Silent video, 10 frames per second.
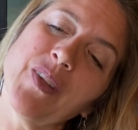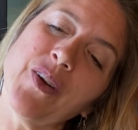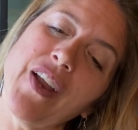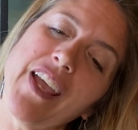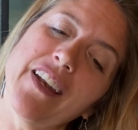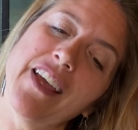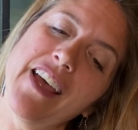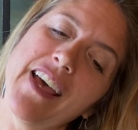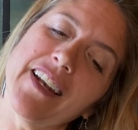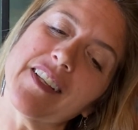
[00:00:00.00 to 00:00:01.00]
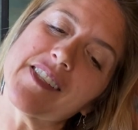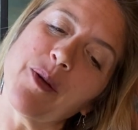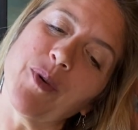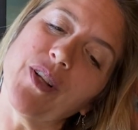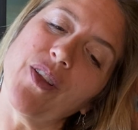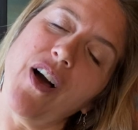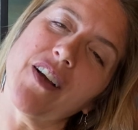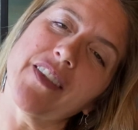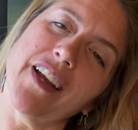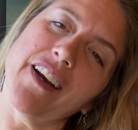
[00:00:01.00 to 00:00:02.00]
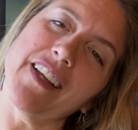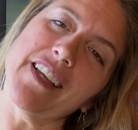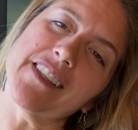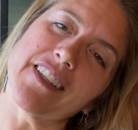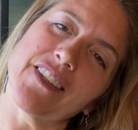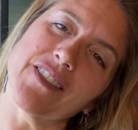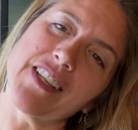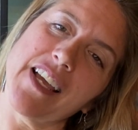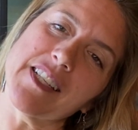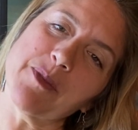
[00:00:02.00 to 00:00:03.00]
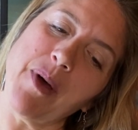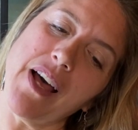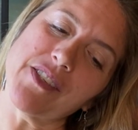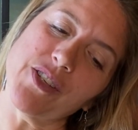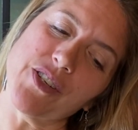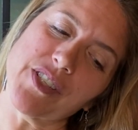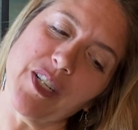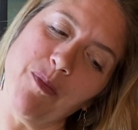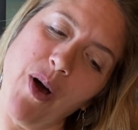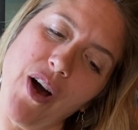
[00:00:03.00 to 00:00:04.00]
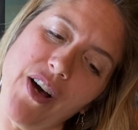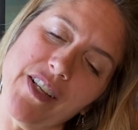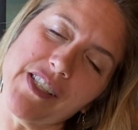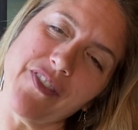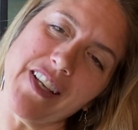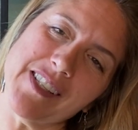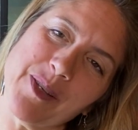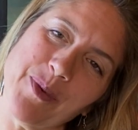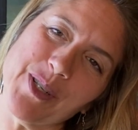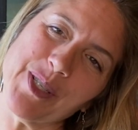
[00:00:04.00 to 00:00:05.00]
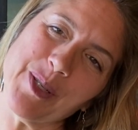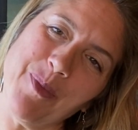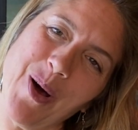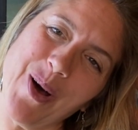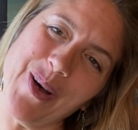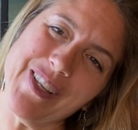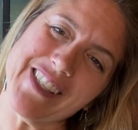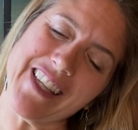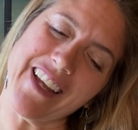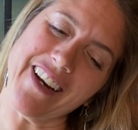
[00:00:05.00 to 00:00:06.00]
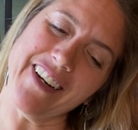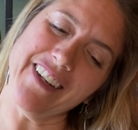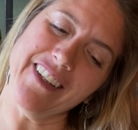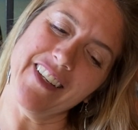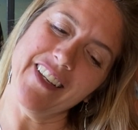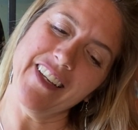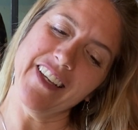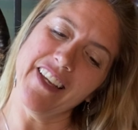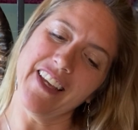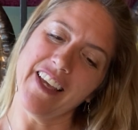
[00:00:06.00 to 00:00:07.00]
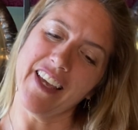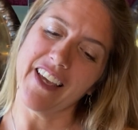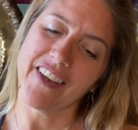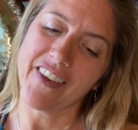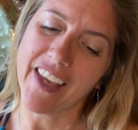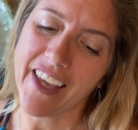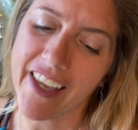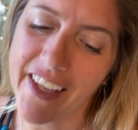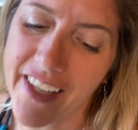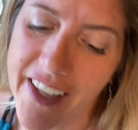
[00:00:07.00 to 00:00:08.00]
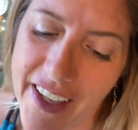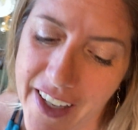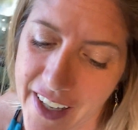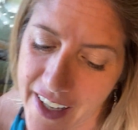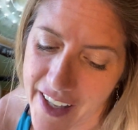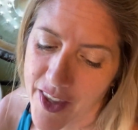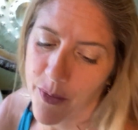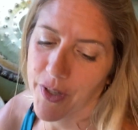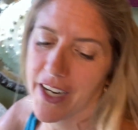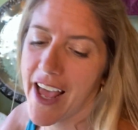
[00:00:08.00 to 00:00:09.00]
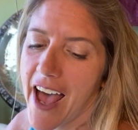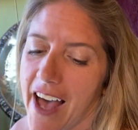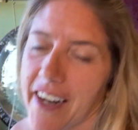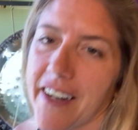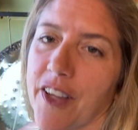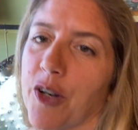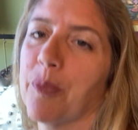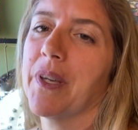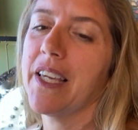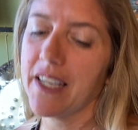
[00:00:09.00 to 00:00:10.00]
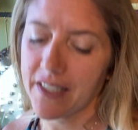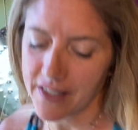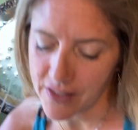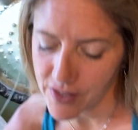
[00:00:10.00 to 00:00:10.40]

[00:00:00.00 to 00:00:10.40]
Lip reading: Great. Now somewhere along there is a little tight spot, so you're just going to pause, find somewhere just to pause there. Okay. And then we're going to add another piece.